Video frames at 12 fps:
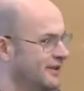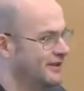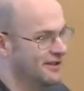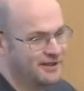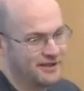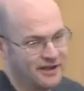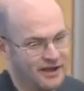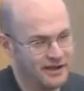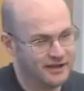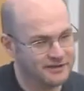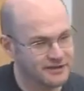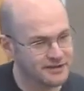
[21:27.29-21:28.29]
it
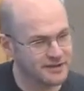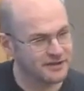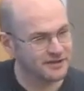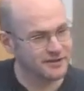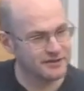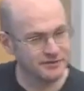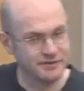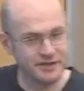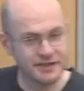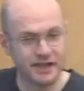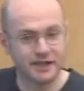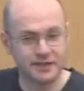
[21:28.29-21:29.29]
are designed to
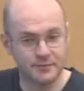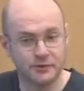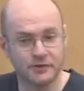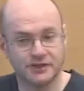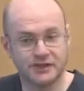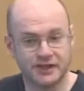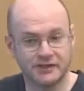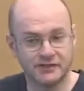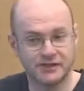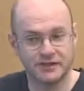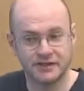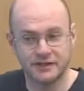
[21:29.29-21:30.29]
detect smaller
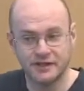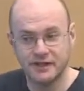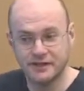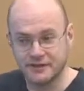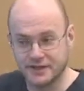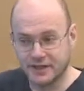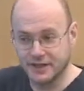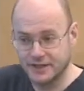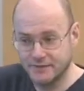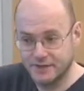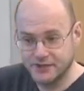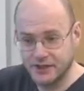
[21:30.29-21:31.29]
changes. The size
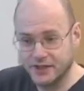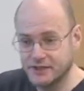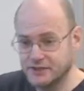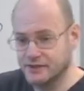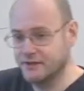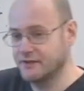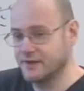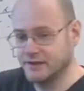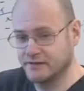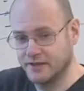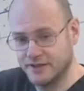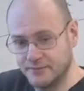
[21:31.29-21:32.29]
of the change in the
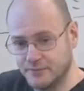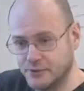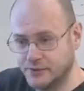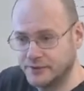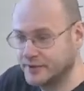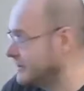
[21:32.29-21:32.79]
theory is important.